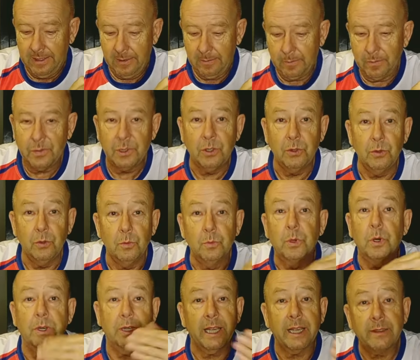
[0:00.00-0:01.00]
um, to
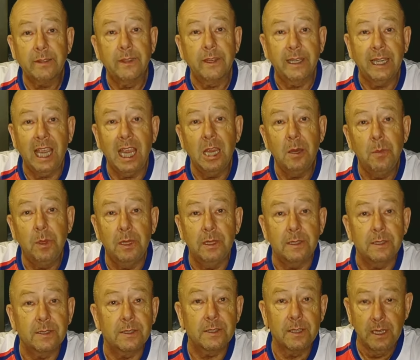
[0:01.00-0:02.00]
protect the
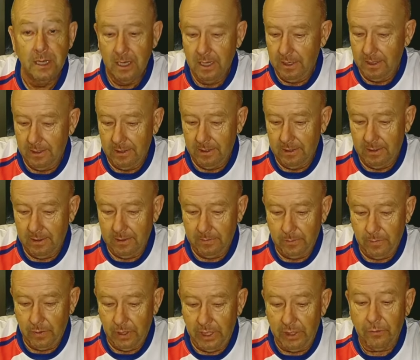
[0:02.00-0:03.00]
cables
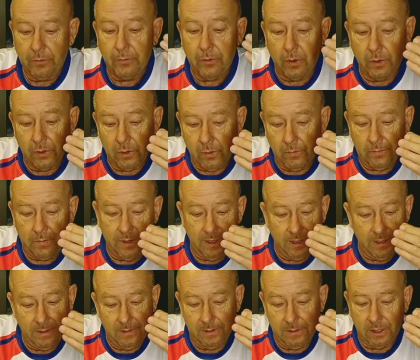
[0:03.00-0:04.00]
um, in front of
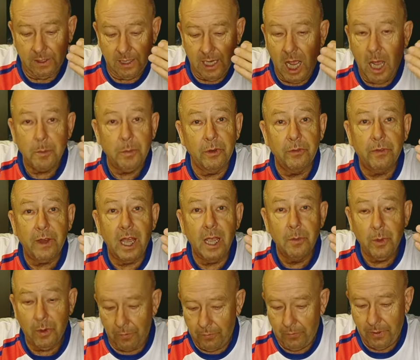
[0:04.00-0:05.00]
the carbon
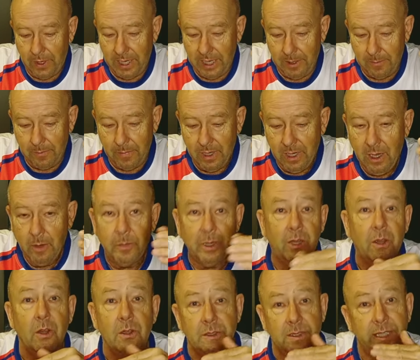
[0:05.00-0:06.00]
fiber frame
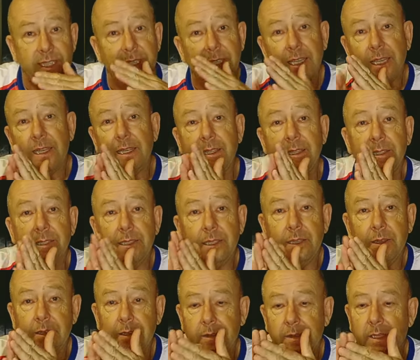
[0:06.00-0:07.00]
because they can,
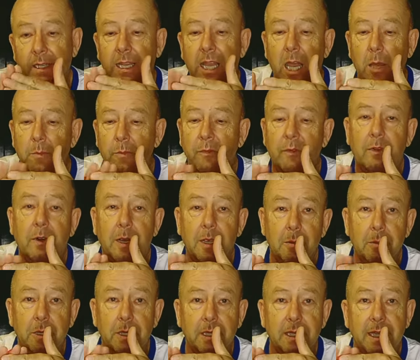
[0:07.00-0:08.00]
uh, the carbon
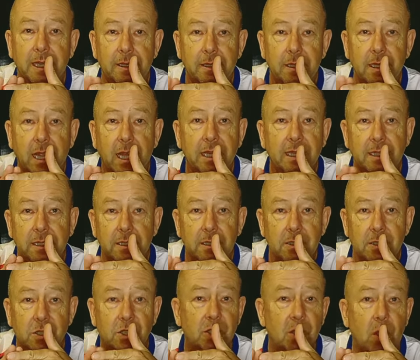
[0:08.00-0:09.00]
fiber can, like
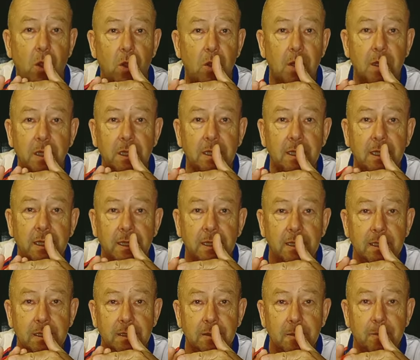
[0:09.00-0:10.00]
a saw,
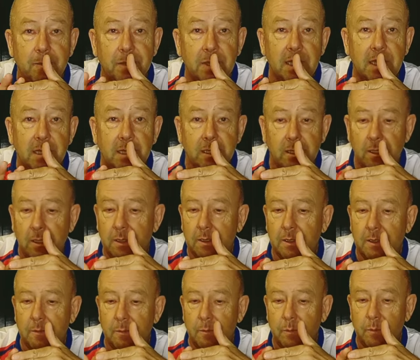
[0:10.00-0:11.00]
um, uh,
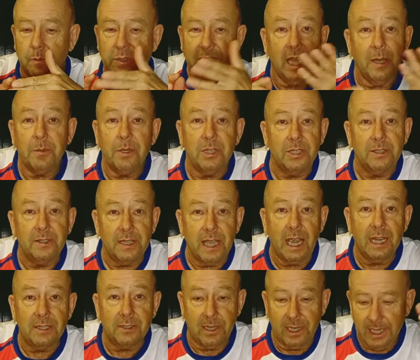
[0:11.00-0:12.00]
damage
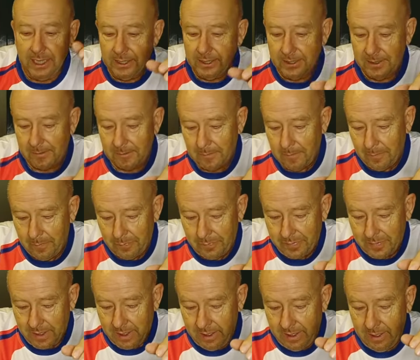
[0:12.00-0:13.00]
the isolation.
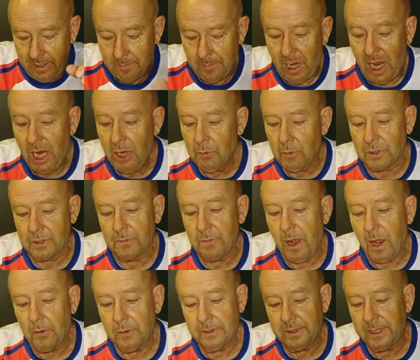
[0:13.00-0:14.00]
Um, I
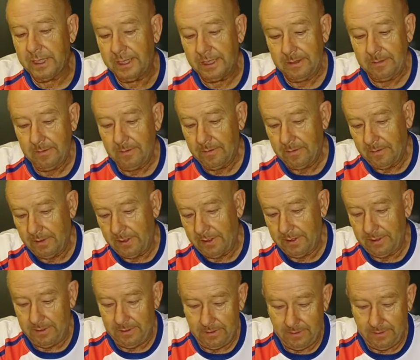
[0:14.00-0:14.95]
was mounting the